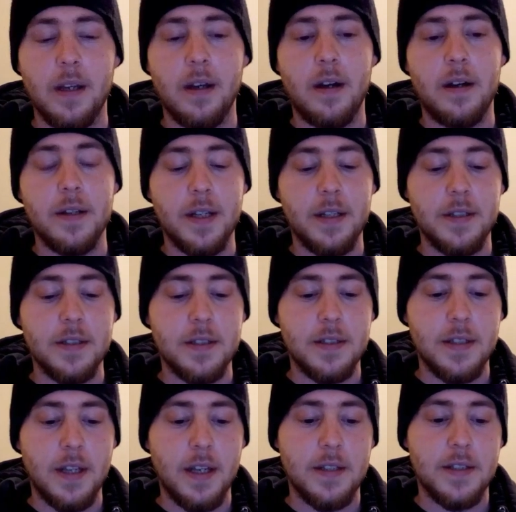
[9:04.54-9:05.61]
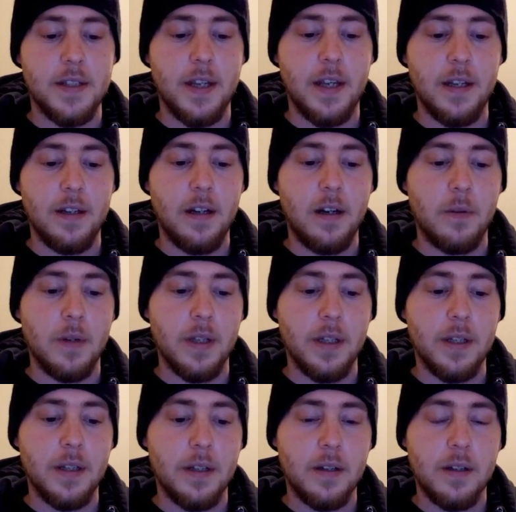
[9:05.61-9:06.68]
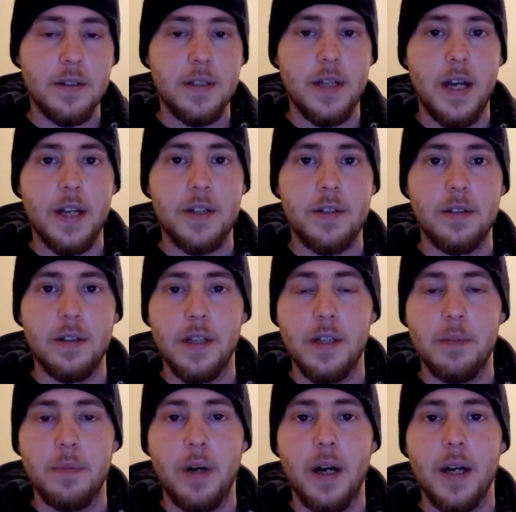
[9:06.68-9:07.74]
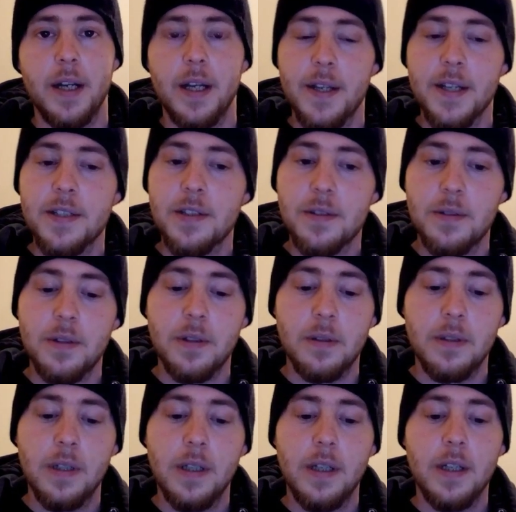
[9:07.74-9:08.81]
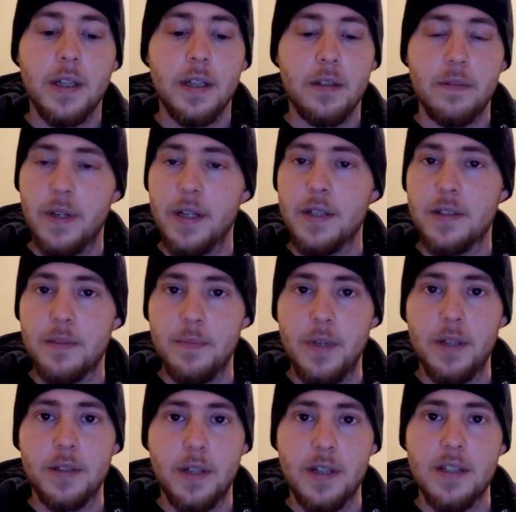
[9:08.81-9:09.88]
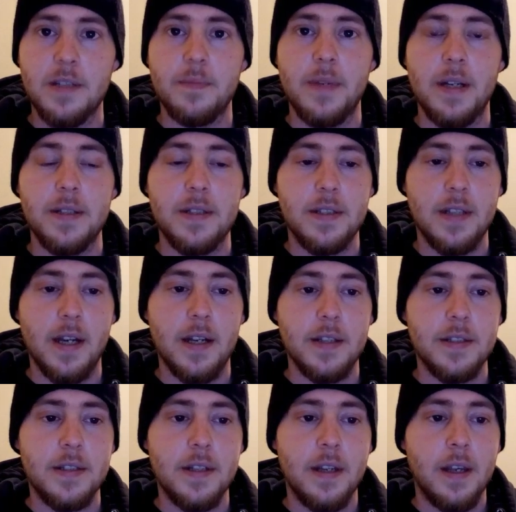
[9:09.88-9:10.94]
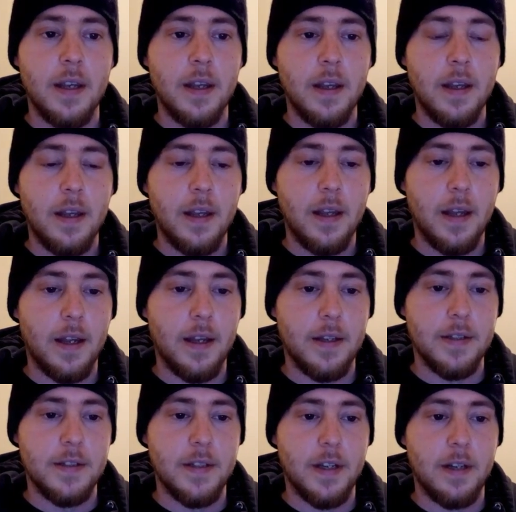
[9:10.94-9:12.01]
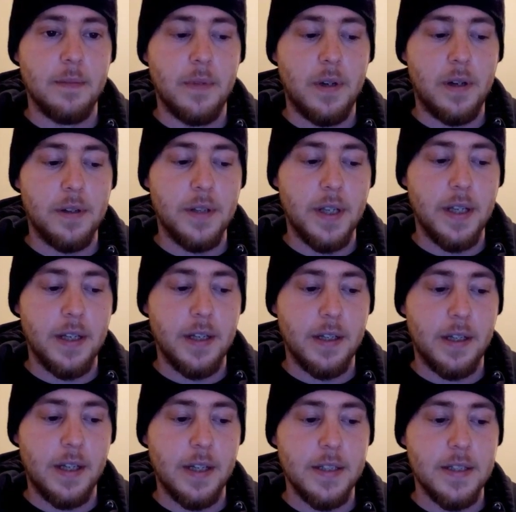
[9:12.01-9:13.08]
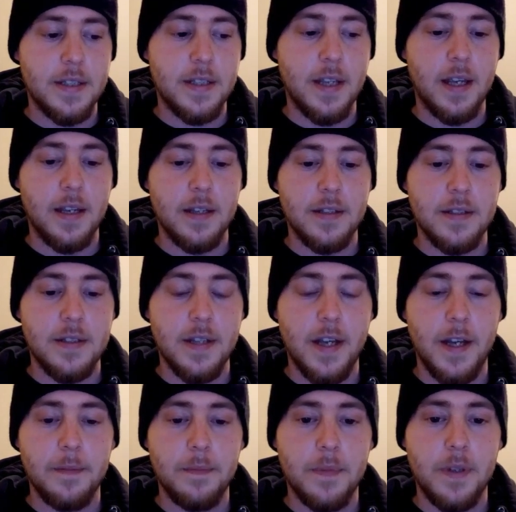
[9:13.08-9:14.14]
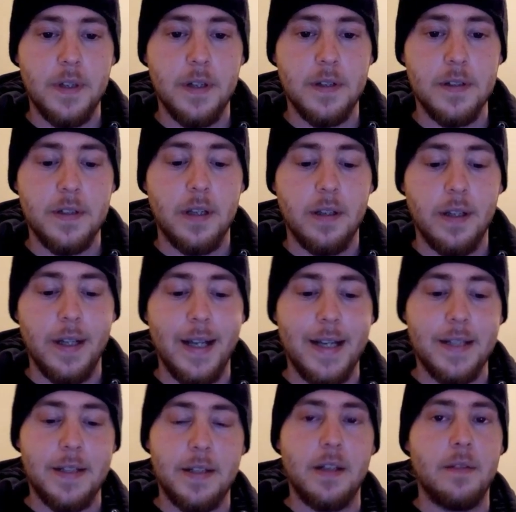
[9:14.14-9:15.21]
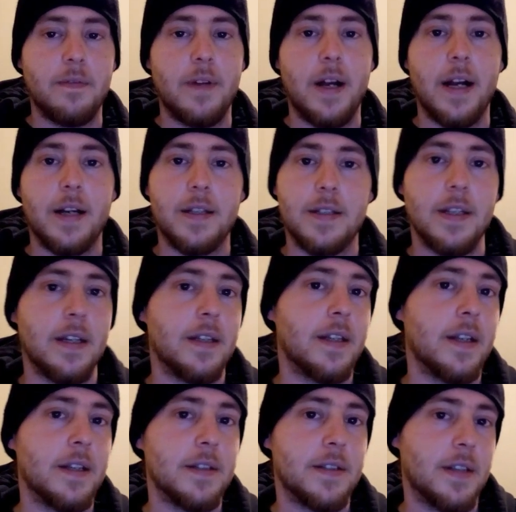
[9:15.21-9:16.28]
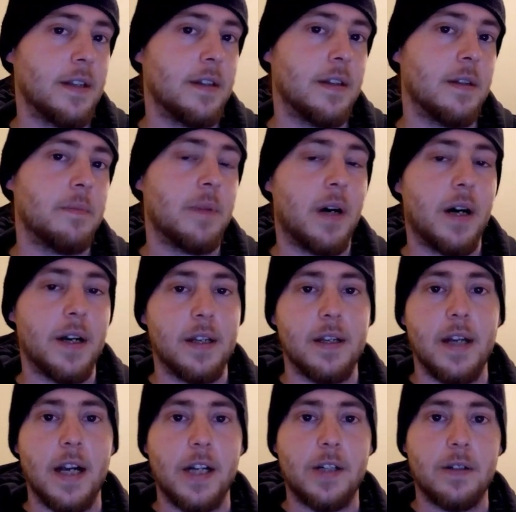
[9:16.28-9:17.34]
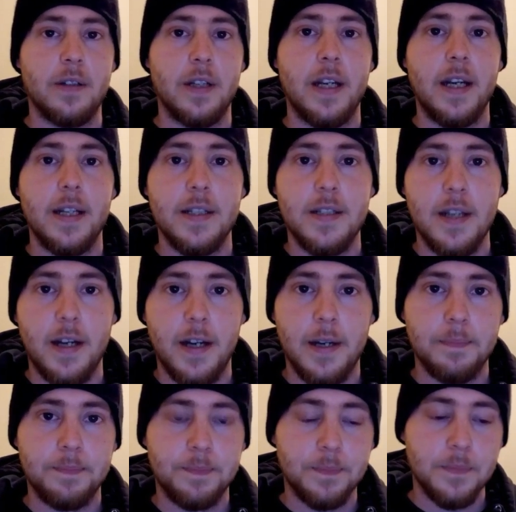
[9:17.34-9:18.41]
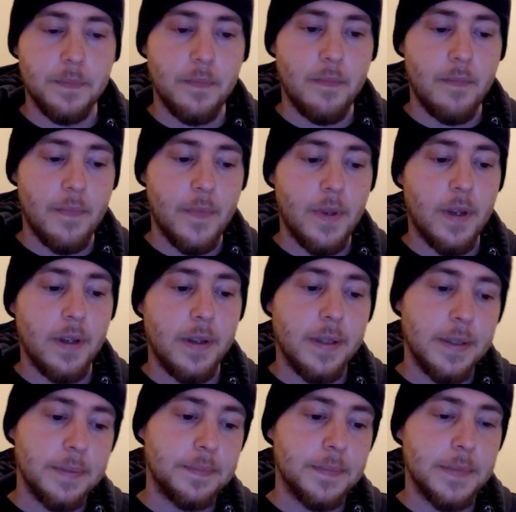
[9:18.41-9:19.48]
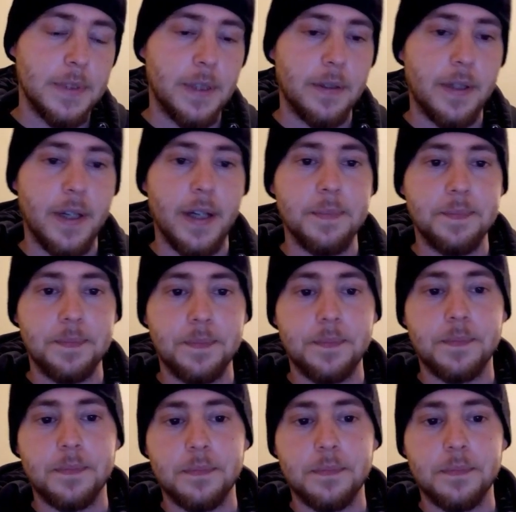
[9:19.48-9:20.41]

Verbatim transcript: because all they just say is that, oh, well, it occurs naturally in the body, and that's true. In very small trace amounts it does, and all they can say is that there's less in the vaccine than is in the body naturally at any time. Okay,